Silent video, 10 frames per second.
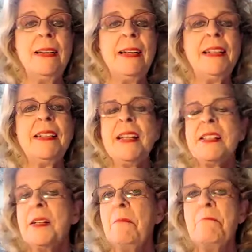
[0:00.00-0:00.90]
it
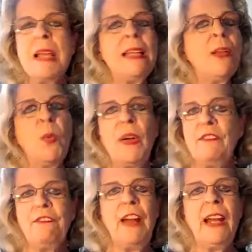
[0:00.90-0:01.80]
doesn't mean that
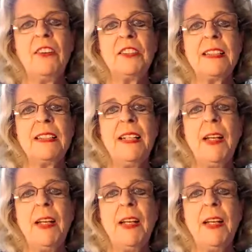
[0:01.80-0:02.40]
we failed.